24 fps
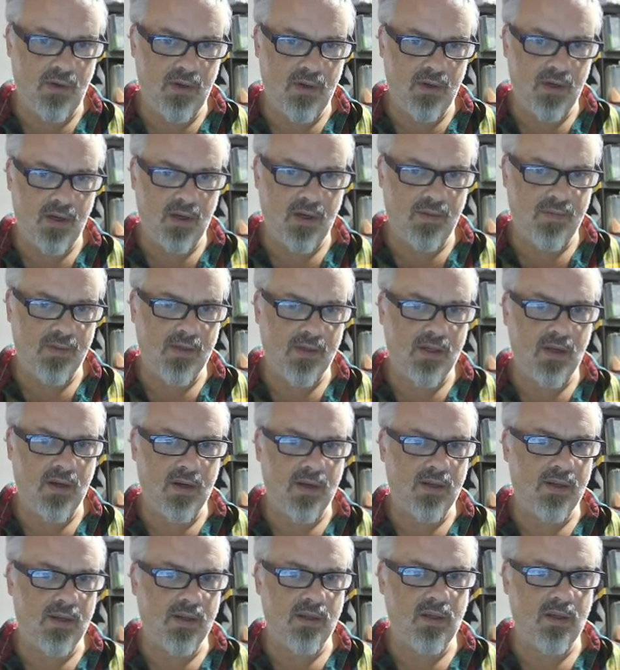That's how I
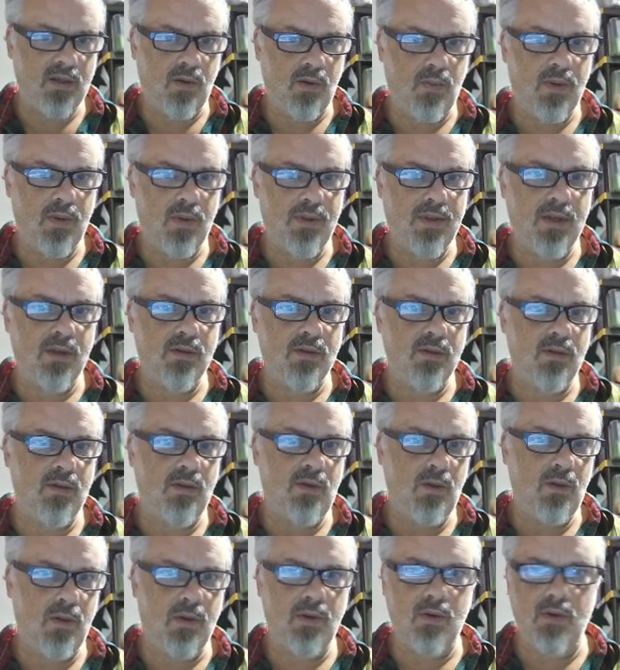got this,
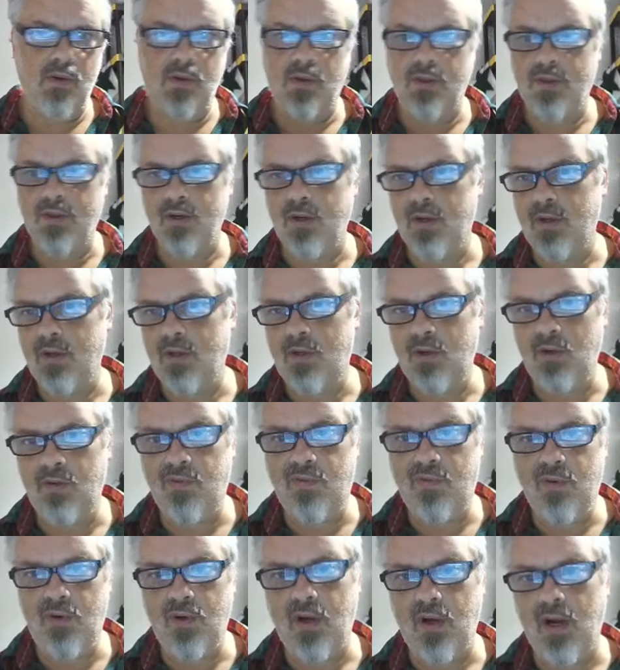1,232
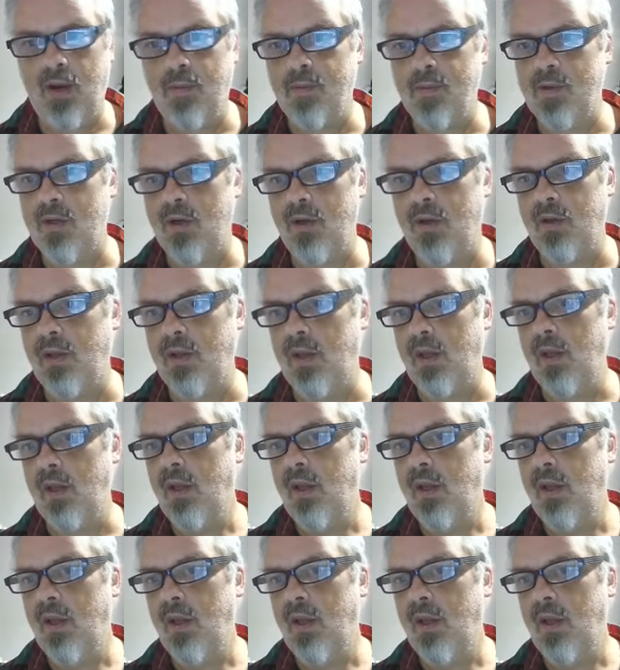food items currently.